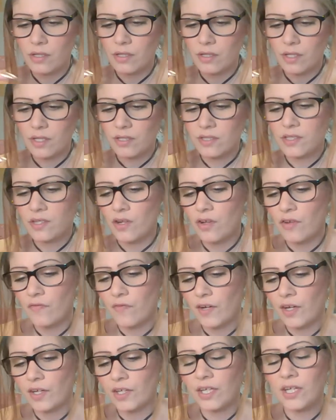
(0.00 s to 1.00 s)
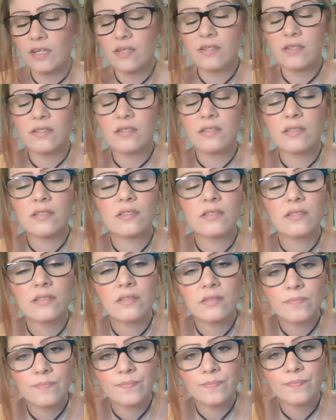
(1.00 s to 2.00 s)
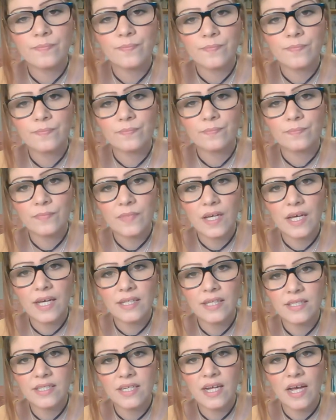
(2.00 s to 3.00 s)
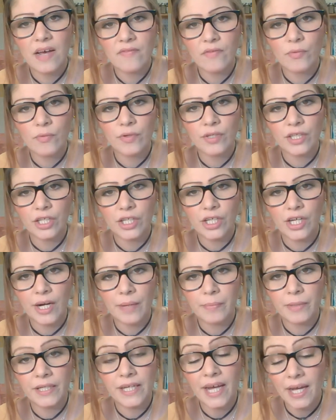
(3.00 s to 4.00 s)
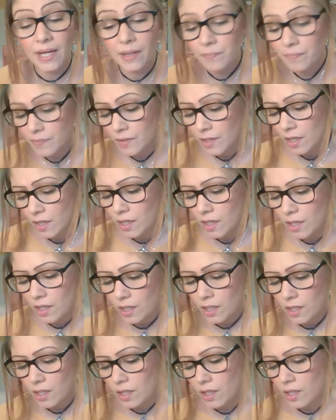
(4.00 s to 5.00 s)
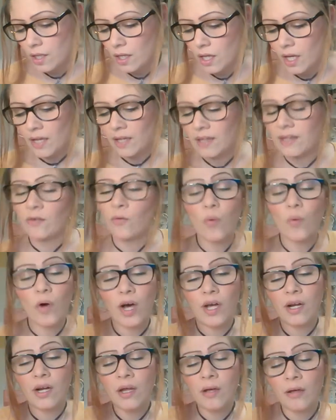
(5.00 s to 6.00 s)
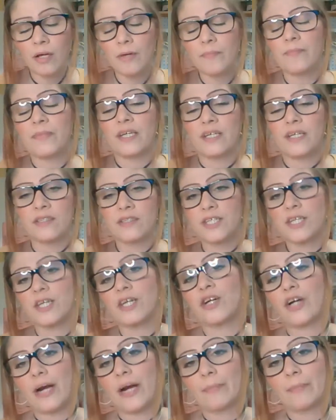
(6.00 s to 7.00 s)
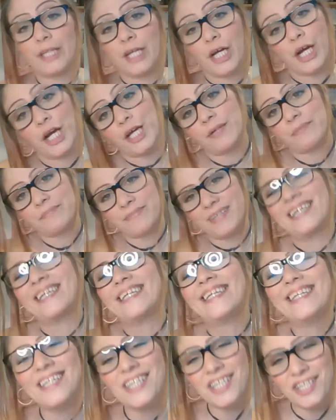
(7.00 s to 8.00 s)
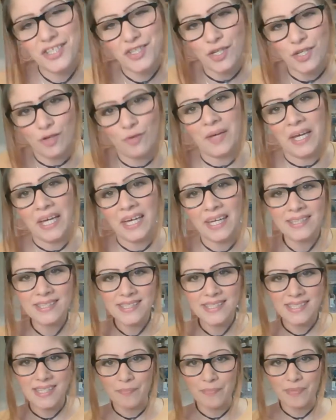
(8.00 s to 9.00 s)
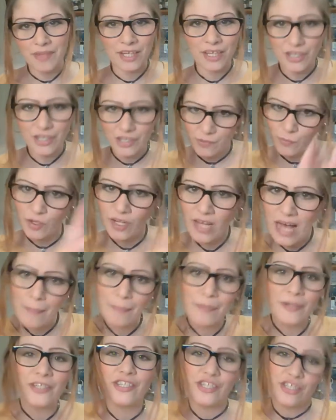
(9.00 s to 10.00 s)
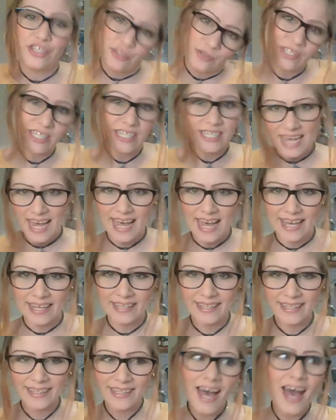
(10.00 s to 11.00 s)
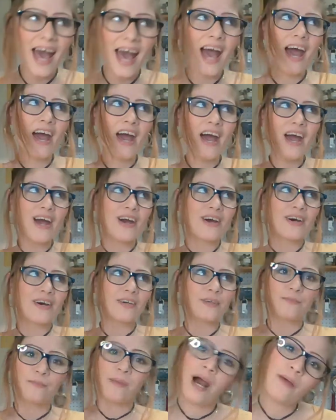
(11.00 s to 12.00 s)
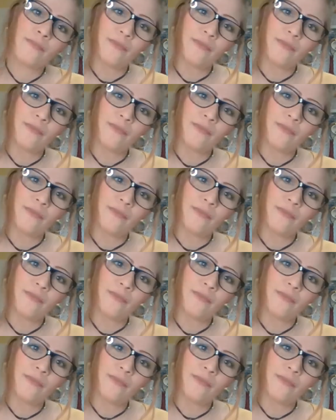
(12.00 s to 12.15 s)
Because in all fairness, I did have a really crappy day. And 1 means a crappy day. 2 means something good will happen to you today. Oh, mom